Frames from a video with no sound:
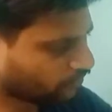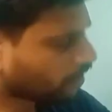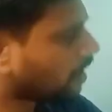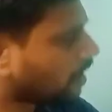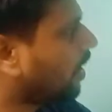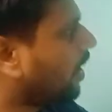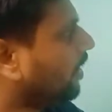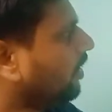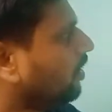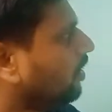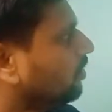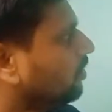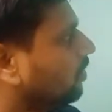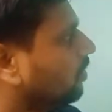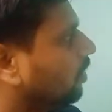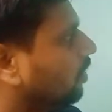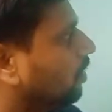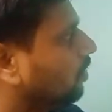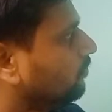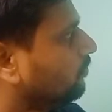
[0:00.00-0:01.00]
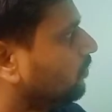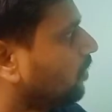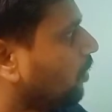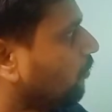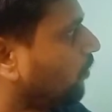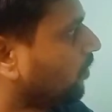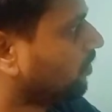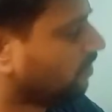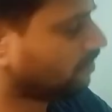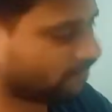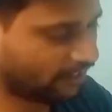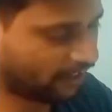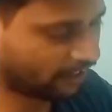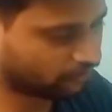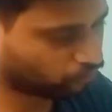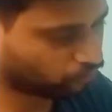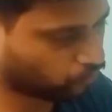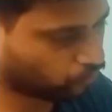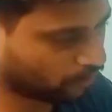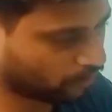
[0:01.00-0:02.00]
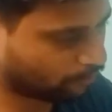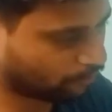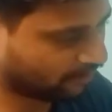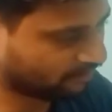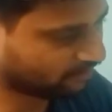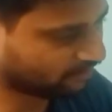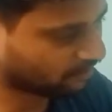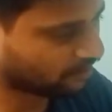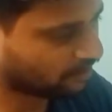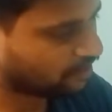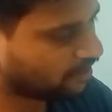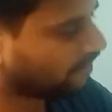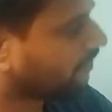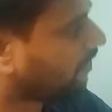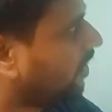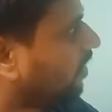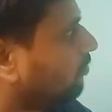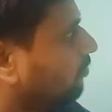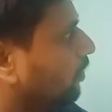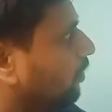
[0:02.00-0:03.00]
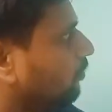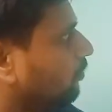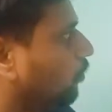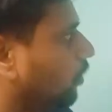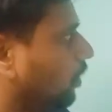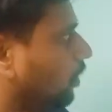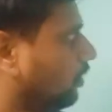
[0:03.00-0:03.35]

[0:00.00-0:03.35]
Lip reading: and g of x is x square plus 3x plus 1.